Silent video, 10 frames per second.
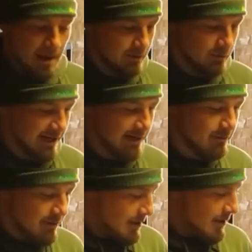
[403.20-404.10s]
bundle
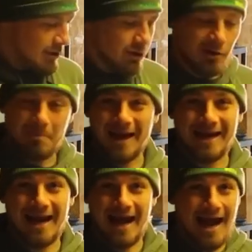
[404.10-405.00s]
deal, you can
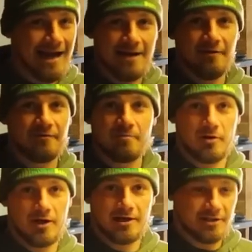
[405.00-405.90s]
pick any of the
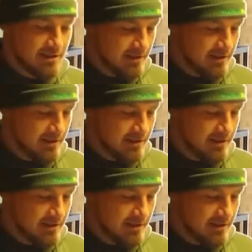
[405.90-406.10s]
products.